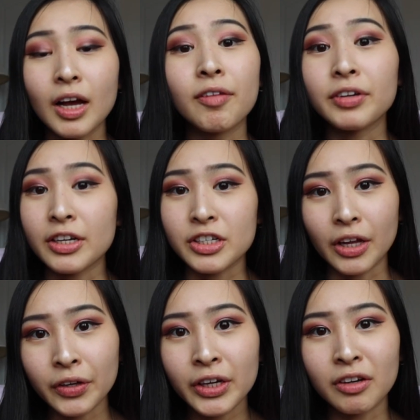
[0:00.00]

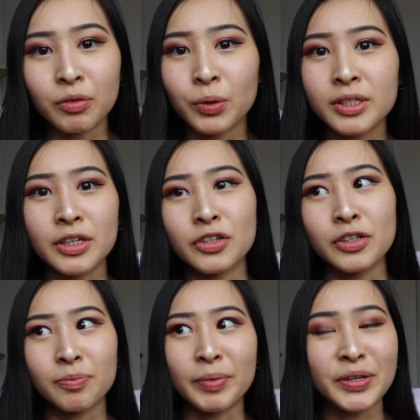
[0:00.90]
Confidentiality, of course, is
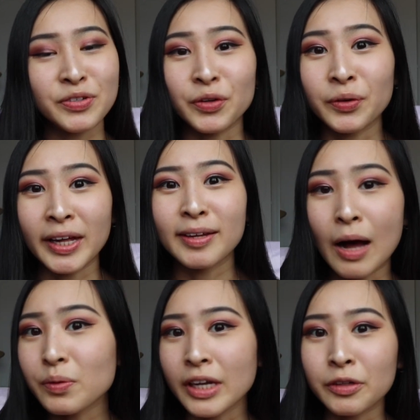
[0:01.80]
just making sure that
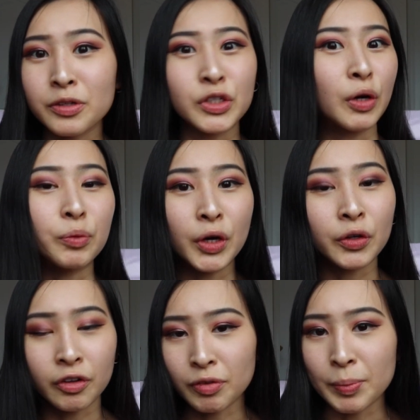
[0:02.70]
outsiders don't know
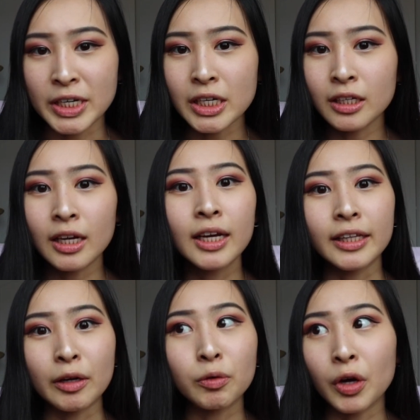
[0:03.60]
your information,
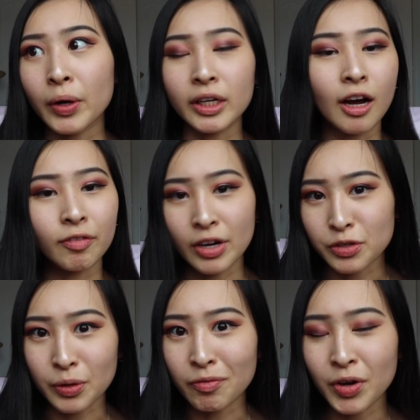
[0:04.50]
they don't know any
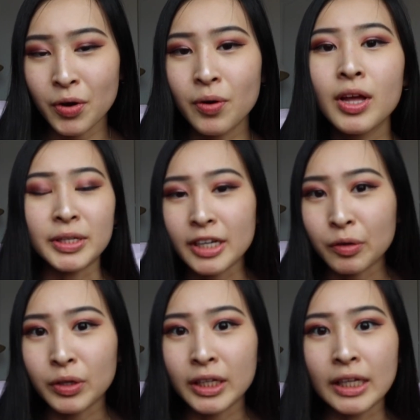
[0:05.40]
confidential info.
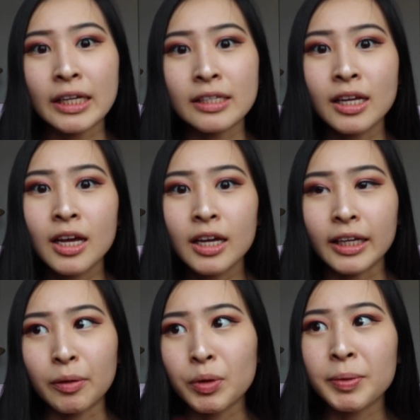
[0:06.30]
Integrity is
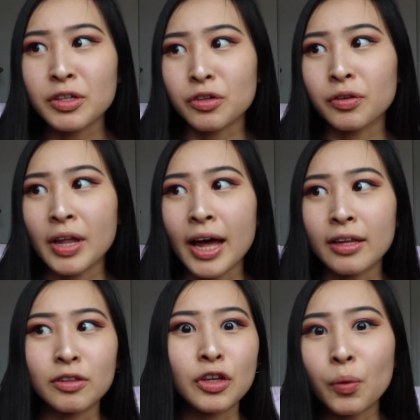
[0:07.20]
can we make sure
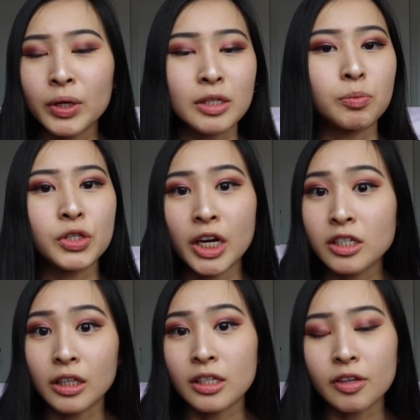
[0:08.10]
that no one is
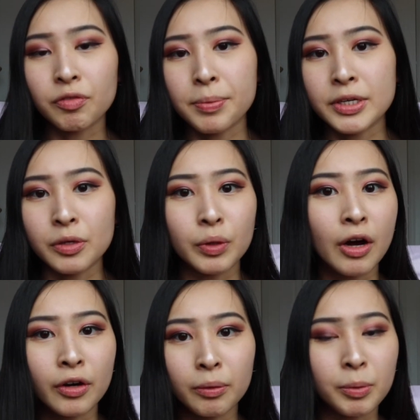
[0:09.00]
changing this information
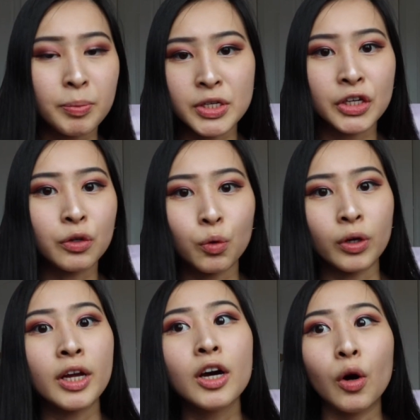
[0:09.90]
without our permission
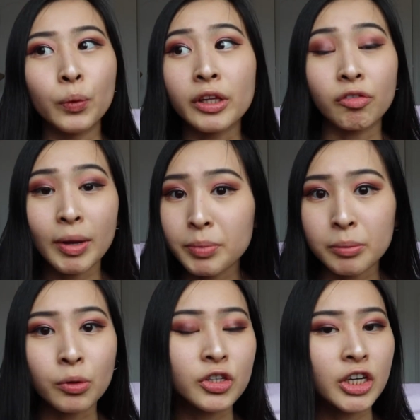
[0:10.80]
or only the right
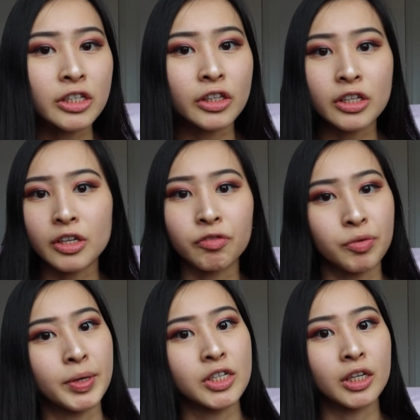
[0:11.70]
people are changing this
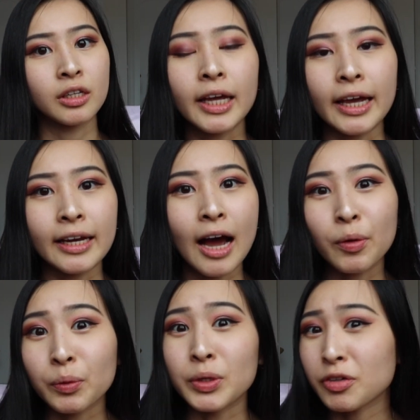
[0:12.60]
information and how
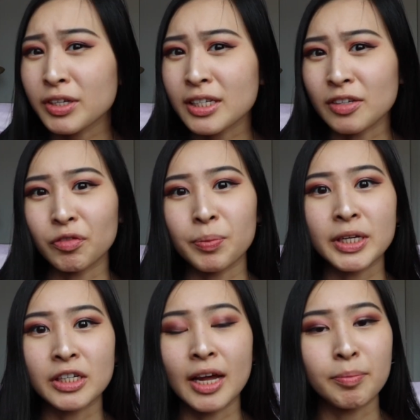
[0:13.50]
can we trust this
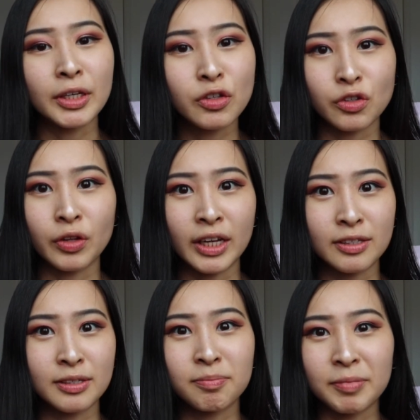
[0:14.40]
information and making sure that
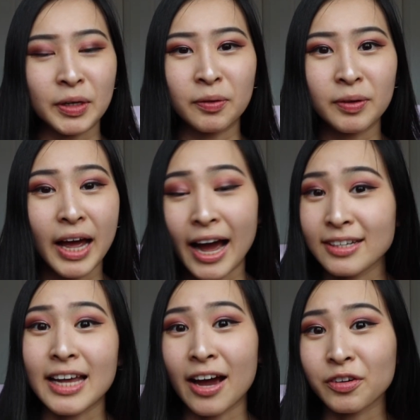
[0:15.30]
it's you know
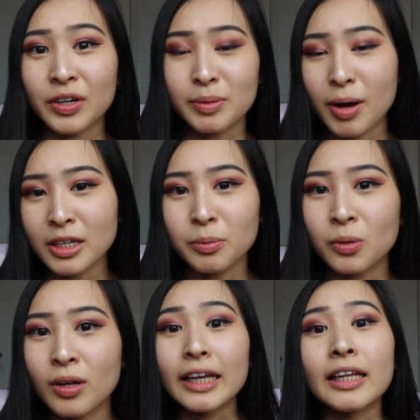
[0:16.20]
as accurate as
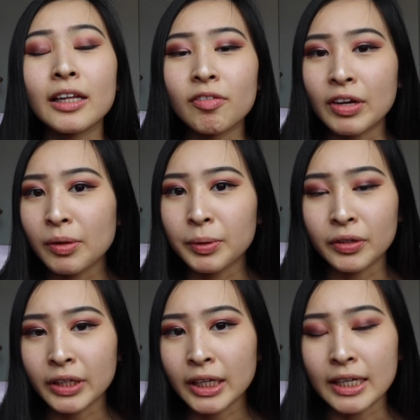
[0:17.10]
possible and then
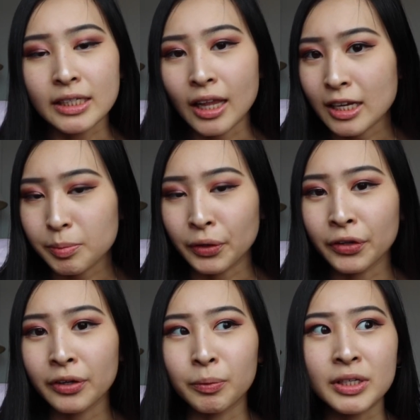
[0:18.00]
availability is the last
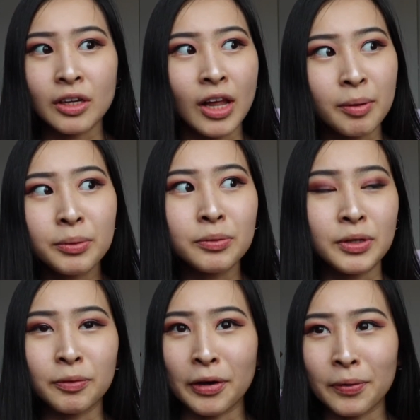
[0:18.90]
pillar which a lot of people
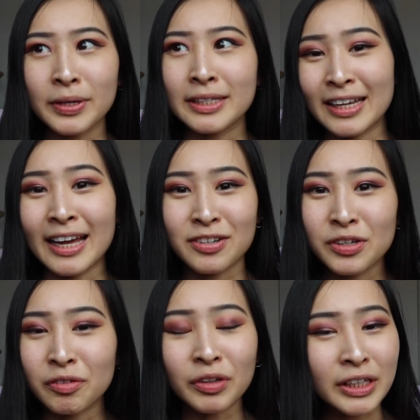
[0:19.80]
don't know is
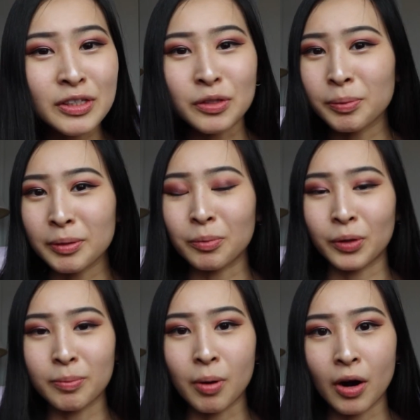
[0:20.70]
actually a really super
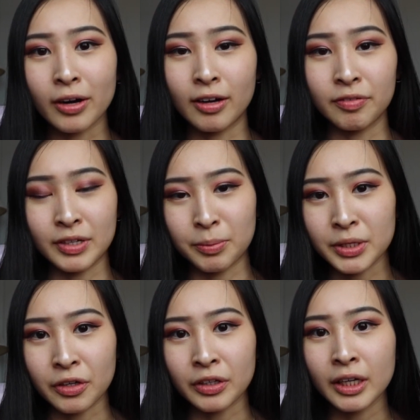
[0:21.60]
important part of
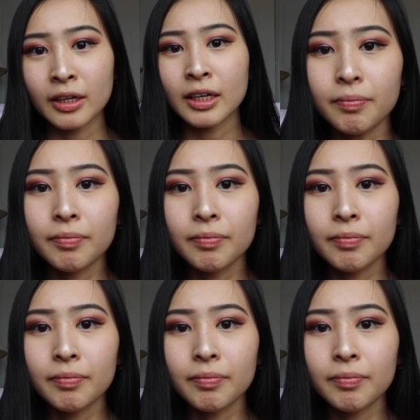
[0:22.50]
cybersecurity